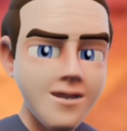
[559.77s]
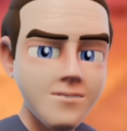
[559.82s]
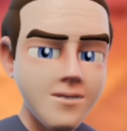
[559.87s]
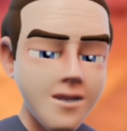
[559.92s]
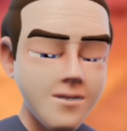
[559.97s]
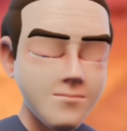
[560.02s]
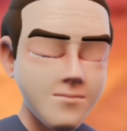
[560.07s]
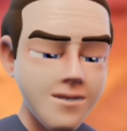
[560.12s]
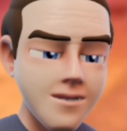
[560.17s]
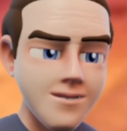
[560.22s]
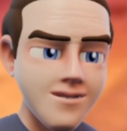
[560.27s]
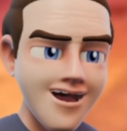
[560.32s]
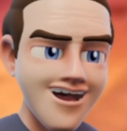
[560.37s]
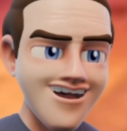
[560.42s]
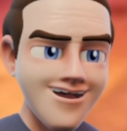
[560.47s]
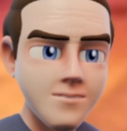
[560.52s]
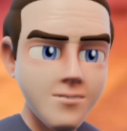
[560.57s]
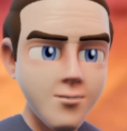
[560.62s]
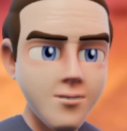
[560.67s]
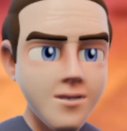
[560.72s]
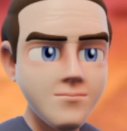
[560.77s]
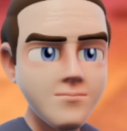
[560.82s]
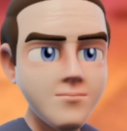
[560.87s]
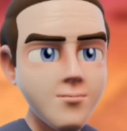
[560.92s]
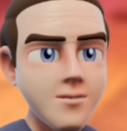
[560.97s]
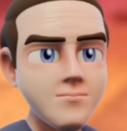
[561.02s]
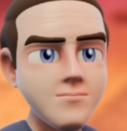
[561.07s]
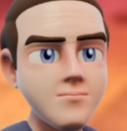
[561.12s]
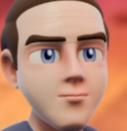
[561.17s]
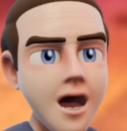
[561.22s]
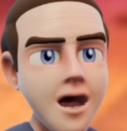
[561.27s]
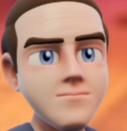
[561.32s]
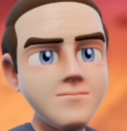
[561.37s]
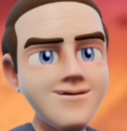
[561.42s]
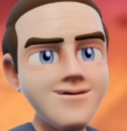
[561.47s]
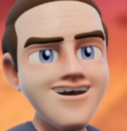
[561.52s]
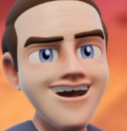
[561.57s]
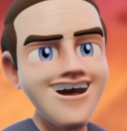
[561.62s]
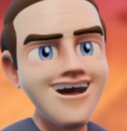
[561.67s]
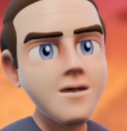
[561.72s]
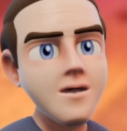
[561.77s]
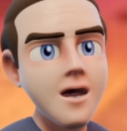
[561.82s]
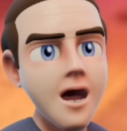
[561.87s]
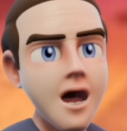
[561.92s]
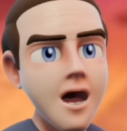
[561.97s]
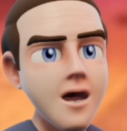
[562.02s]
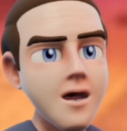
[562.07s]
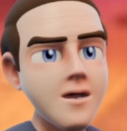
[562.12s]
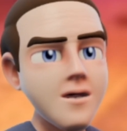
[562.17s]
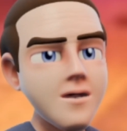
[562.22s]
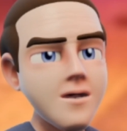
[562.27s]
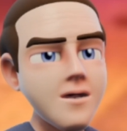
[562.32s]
This feels like liberal propaganda.